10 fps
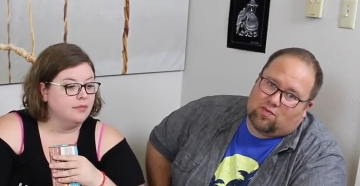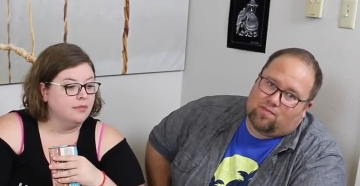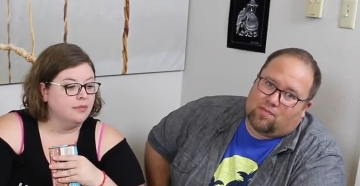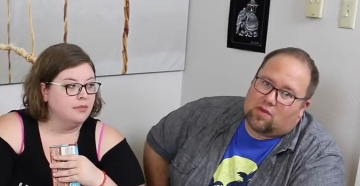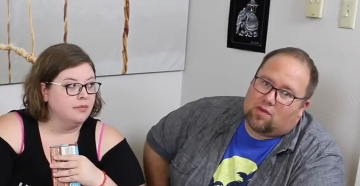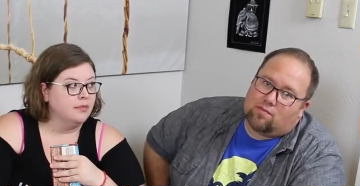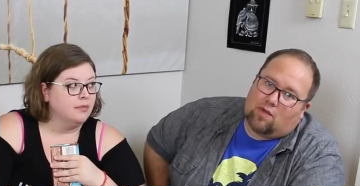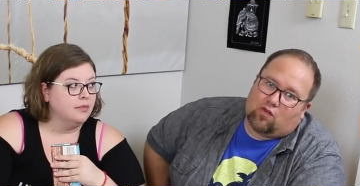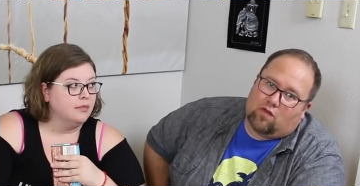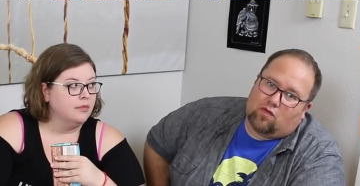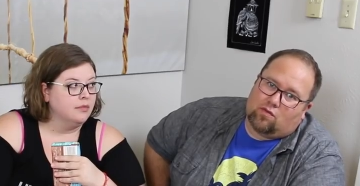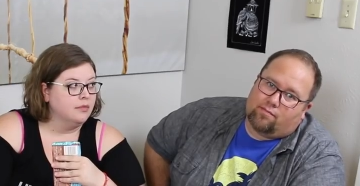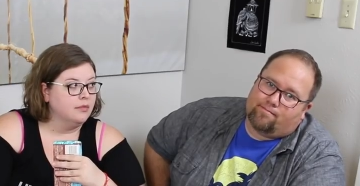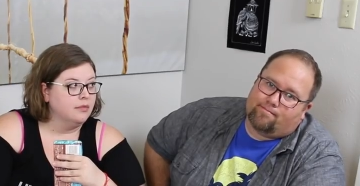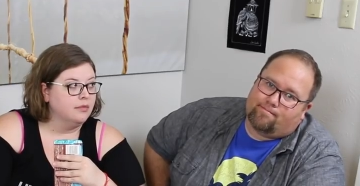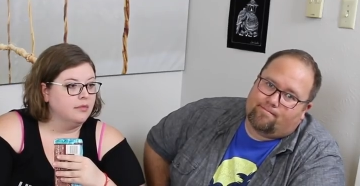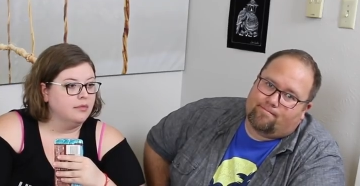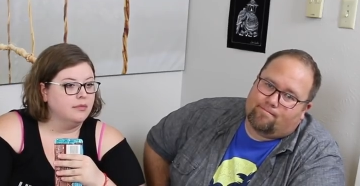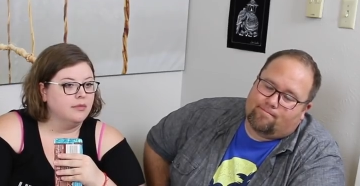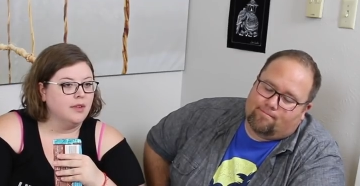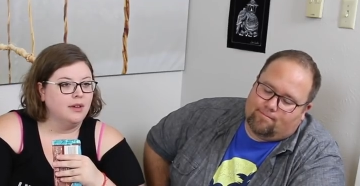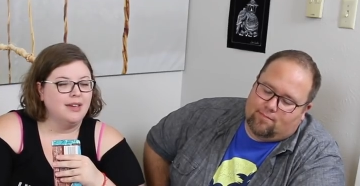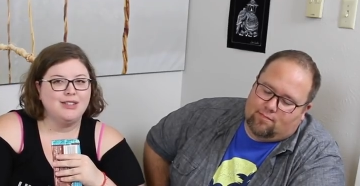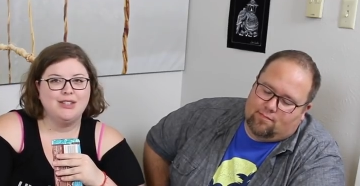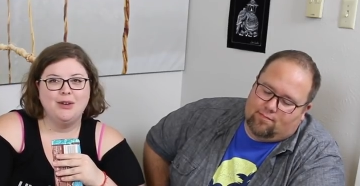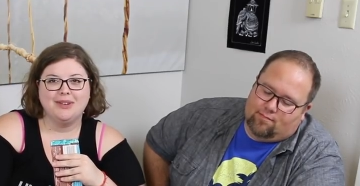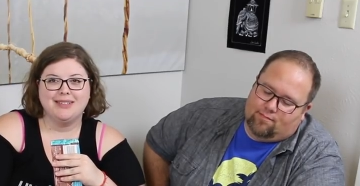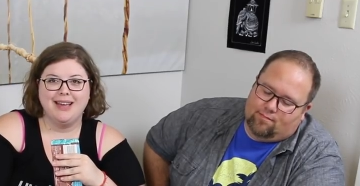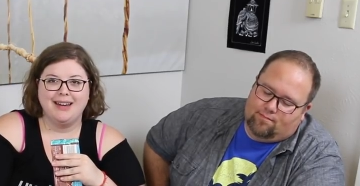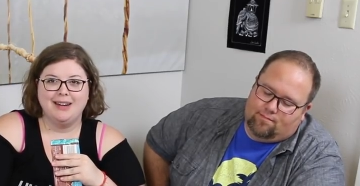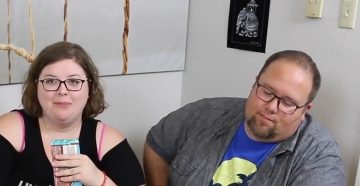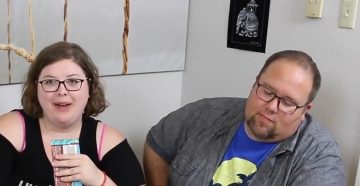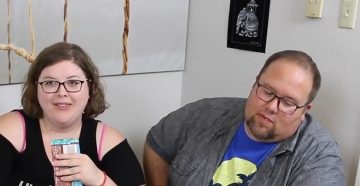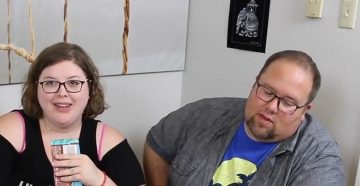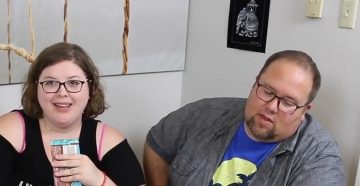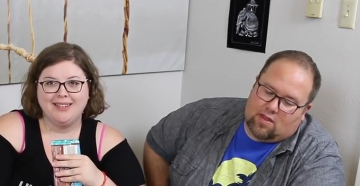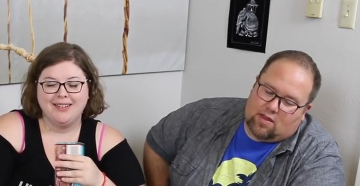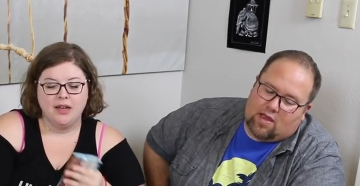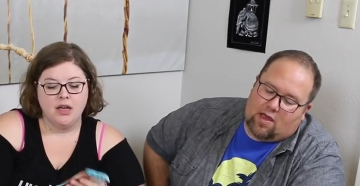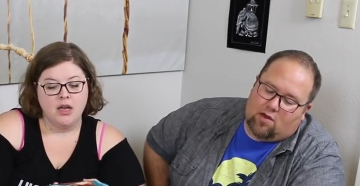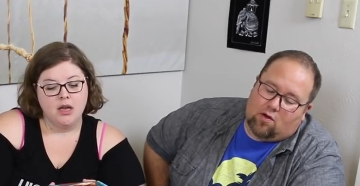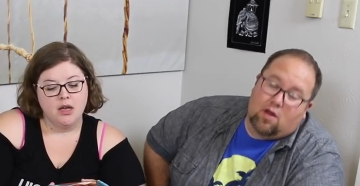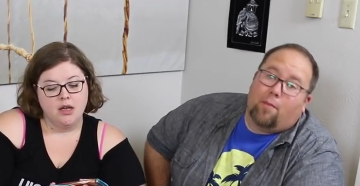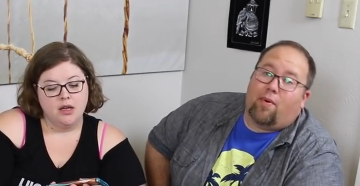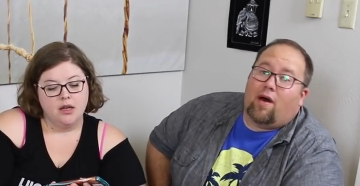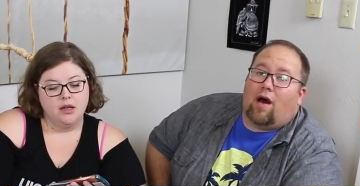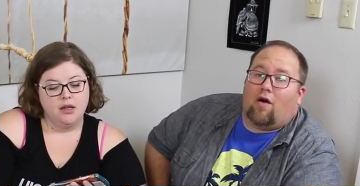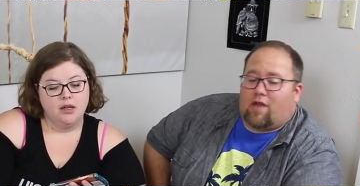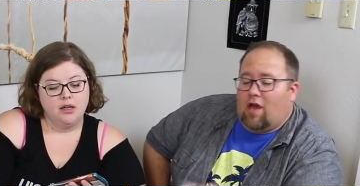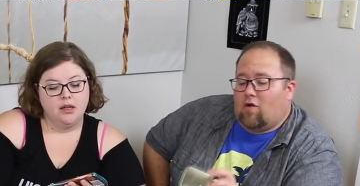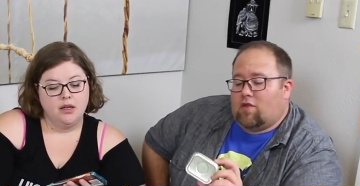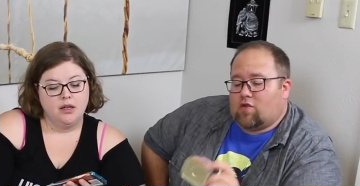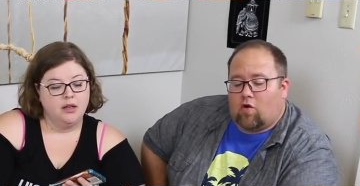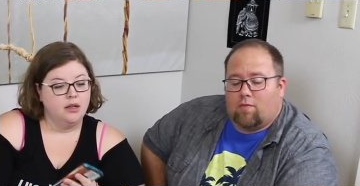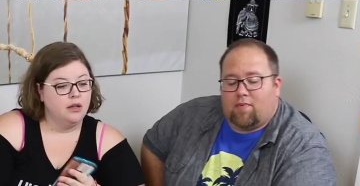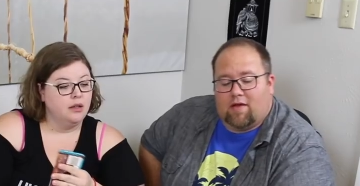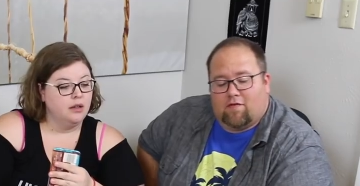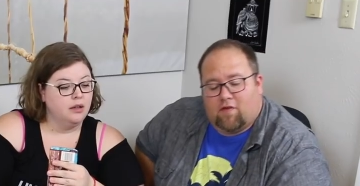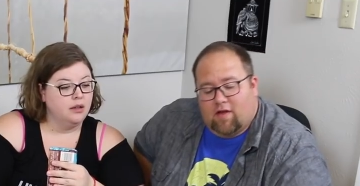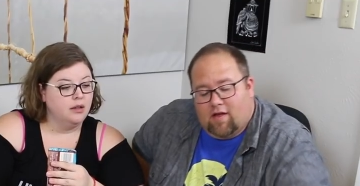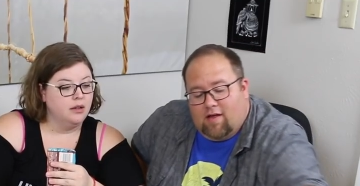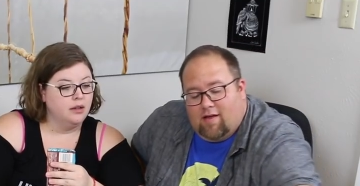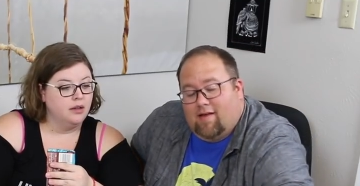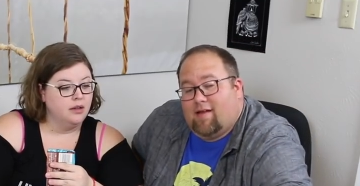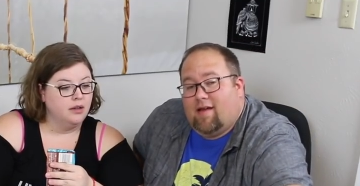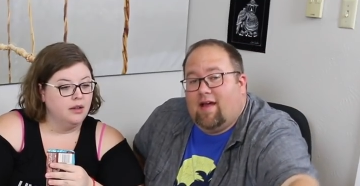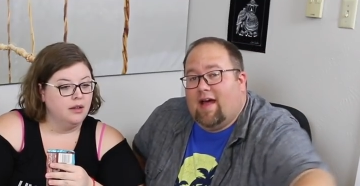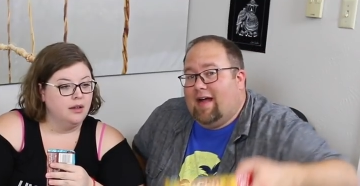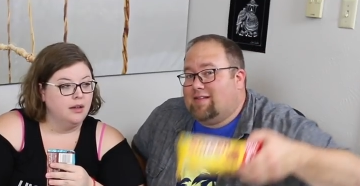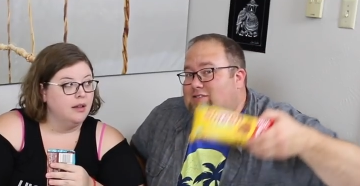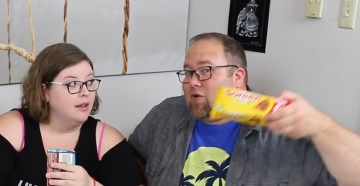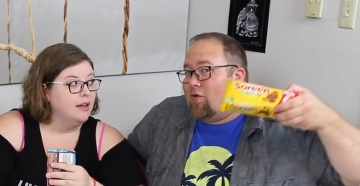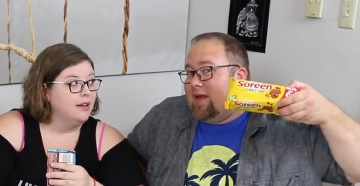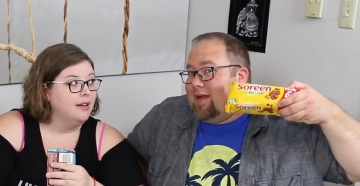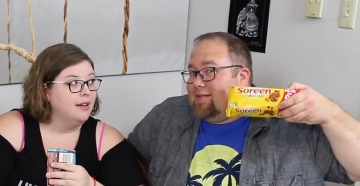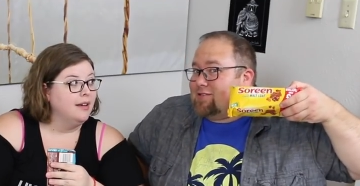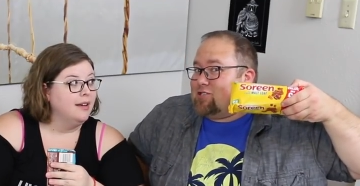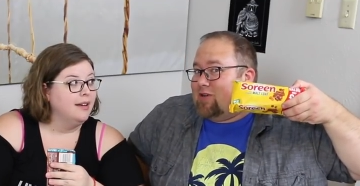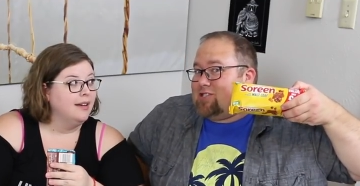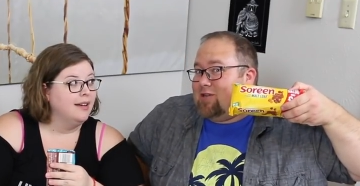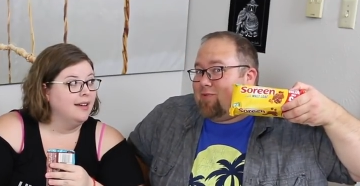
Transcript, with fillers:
Speaker 1: to healthy food.
Speaker 2: He's so excited about it.
Speaker 1: Kale, but I'll kale with corned beef. And Soreen, the squishy